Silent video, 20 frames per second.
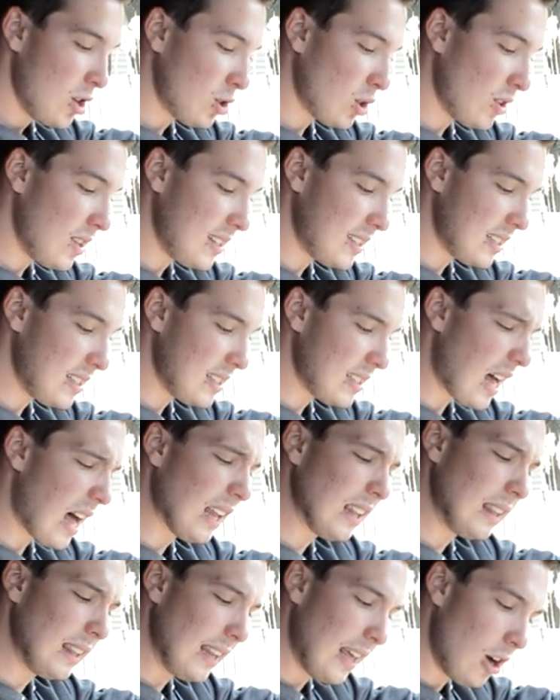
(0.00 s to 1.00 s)
So this is a
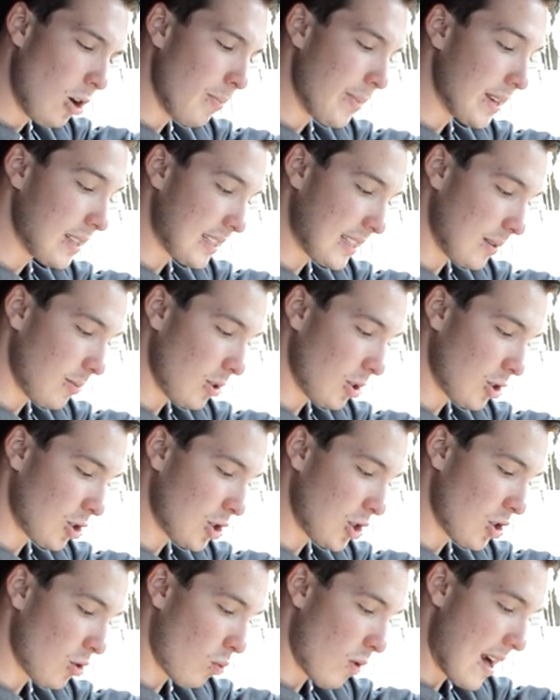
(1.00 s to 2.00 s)
little bit similar
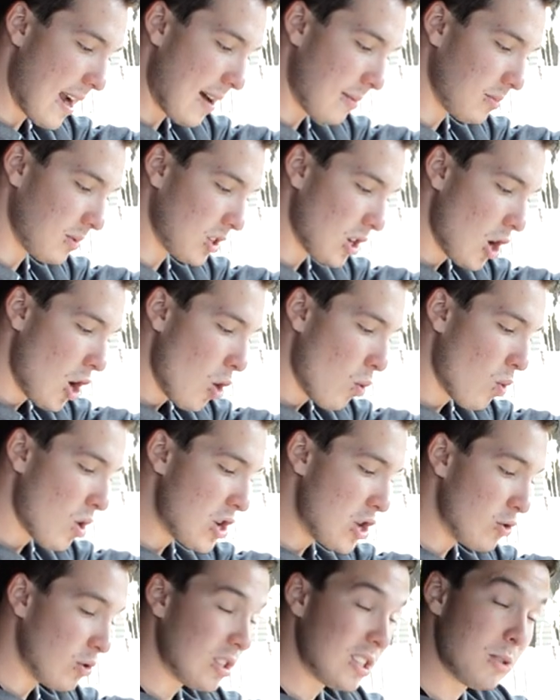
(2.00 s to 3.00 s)
to the Rams, where
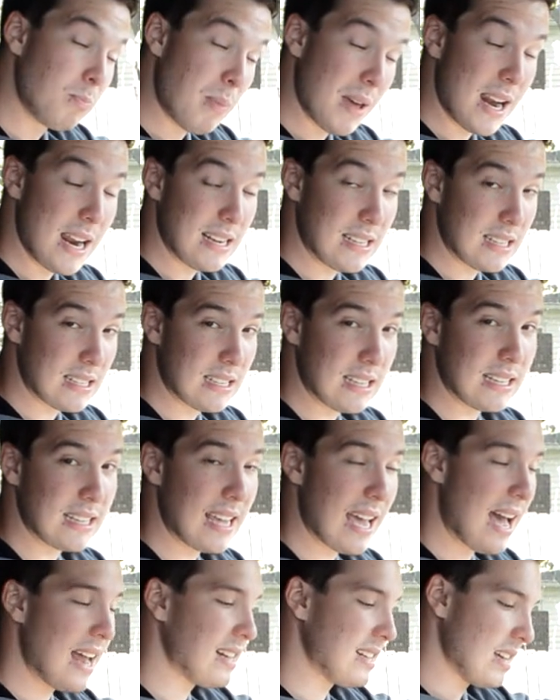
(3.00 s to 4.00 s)
you spin it to
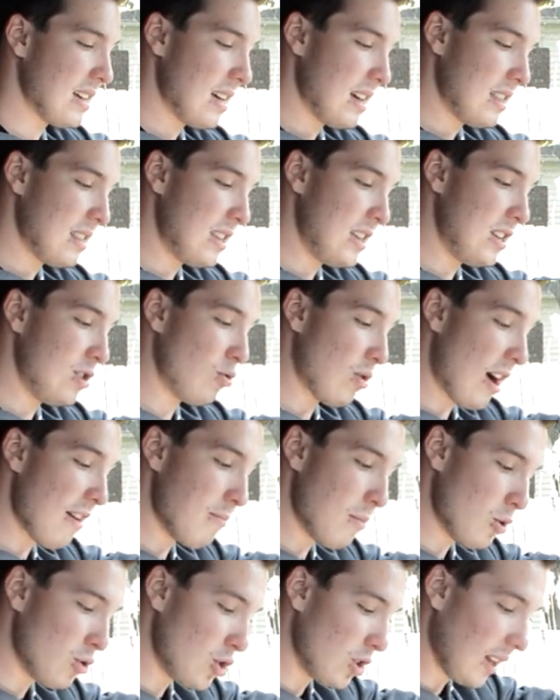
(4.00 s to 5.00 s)
get the drive
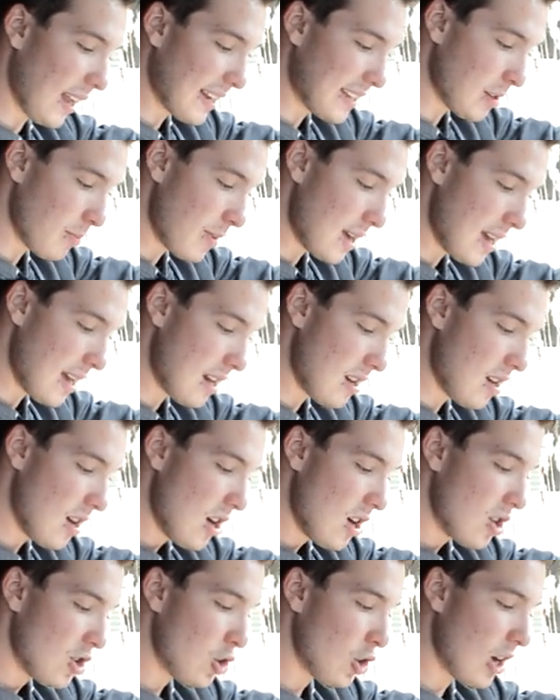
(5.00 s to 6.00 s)
mode you like to be in.
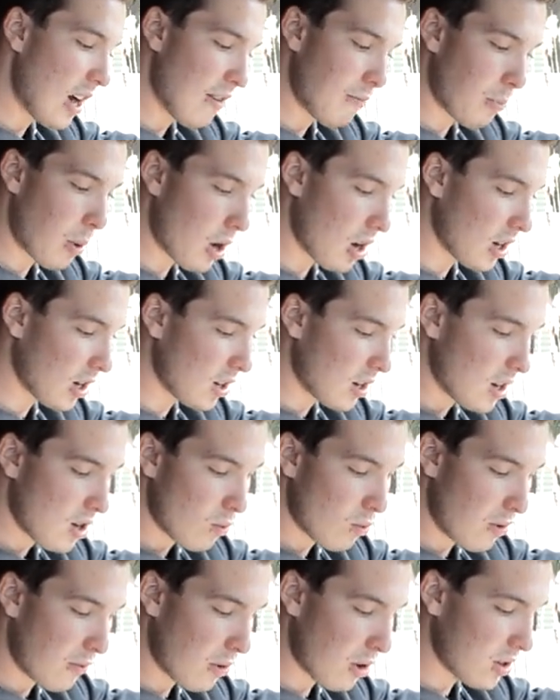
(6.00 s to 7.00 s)
You're gonna have park,
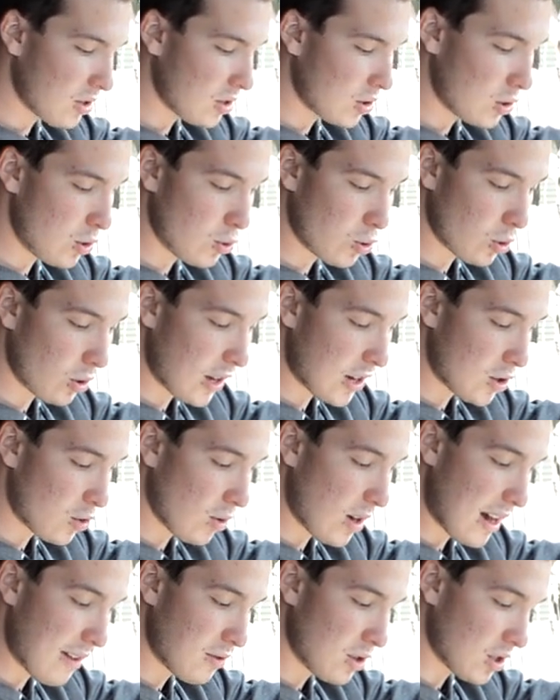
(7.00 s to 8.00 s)
reverse, neutral, and
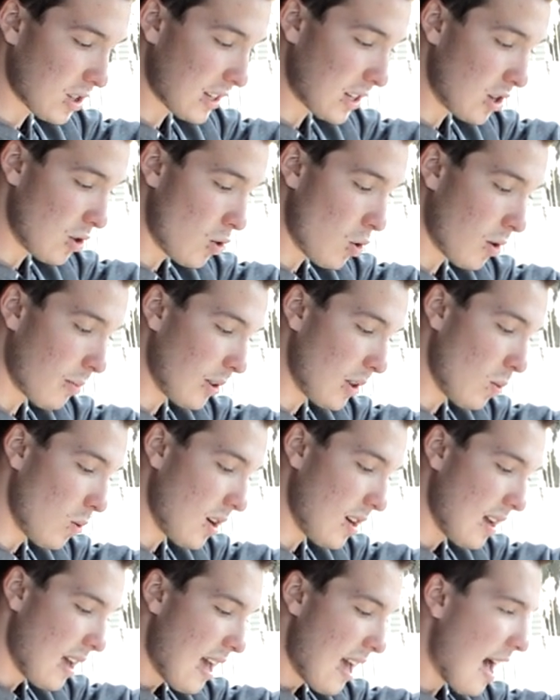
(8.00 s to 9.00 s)
drive, just like you normally
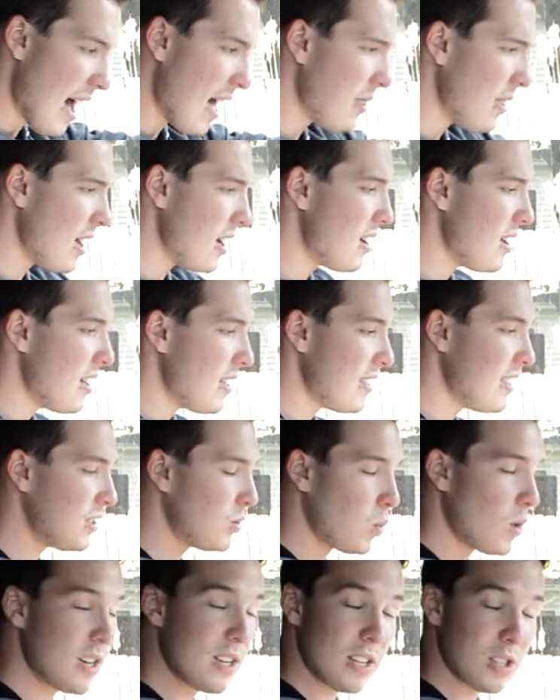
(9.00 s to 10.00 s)
would. And then
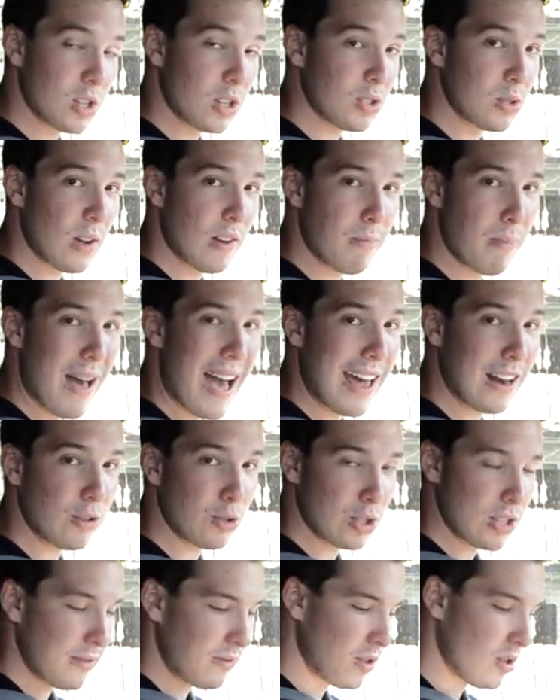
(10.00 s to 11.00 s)
this one does also have paddle
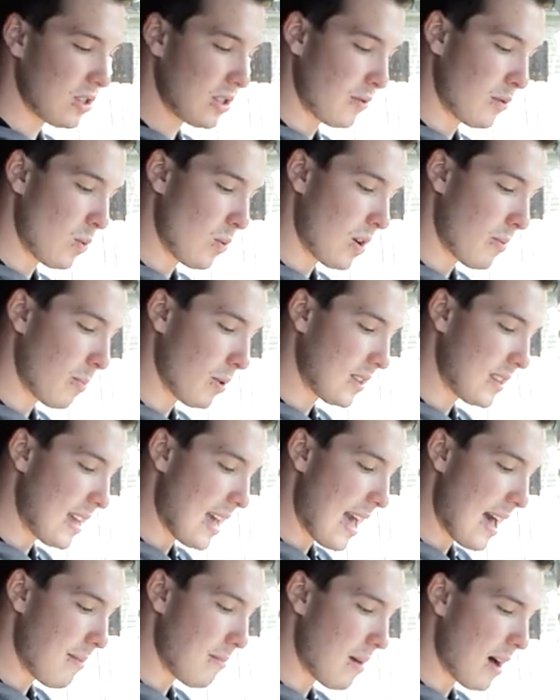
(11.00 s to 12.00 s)
shifters if you wanna put the
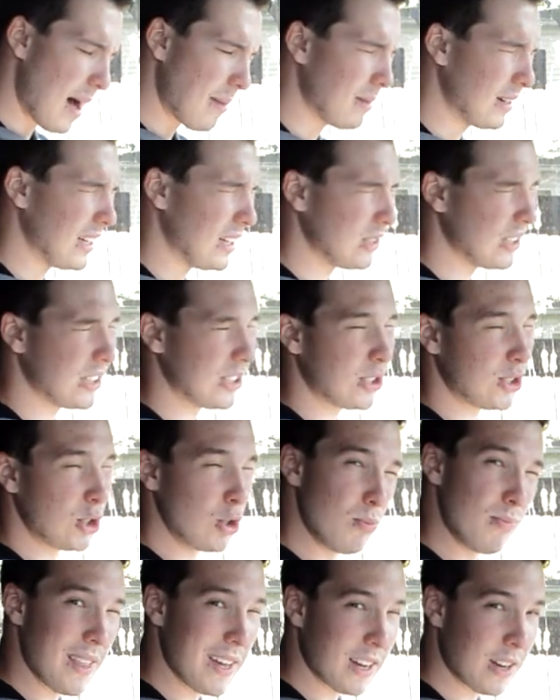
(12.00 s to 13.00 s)
M. I'm gonna
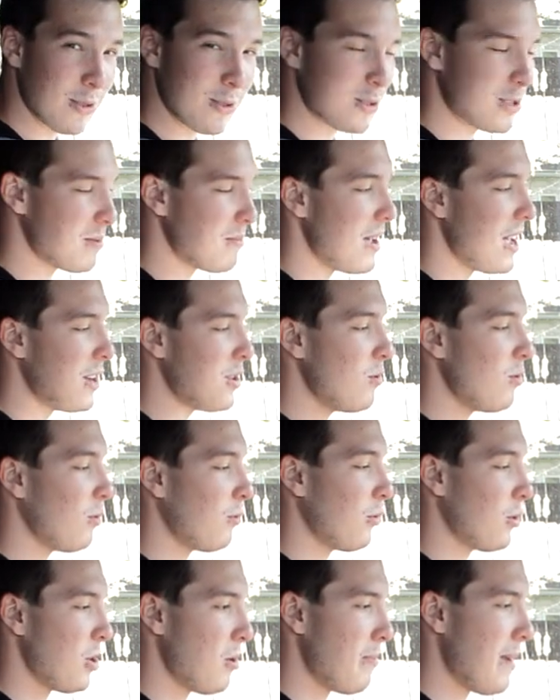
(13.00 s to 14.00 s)
assume that goes to manual
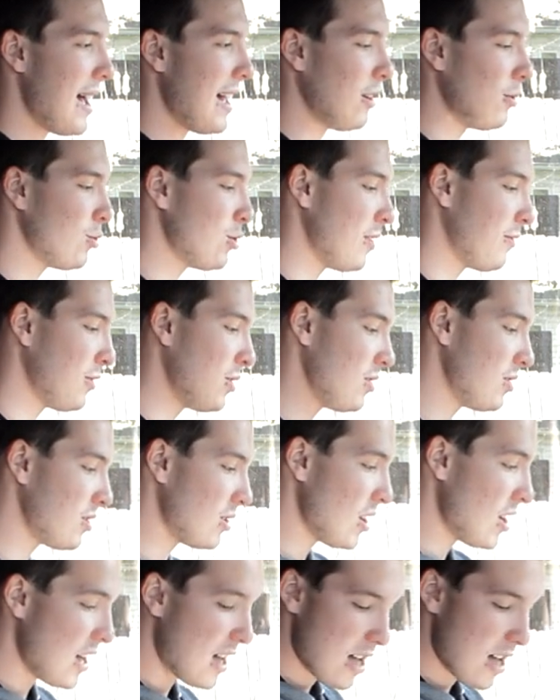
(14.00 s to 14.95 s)
for your paddle shifters,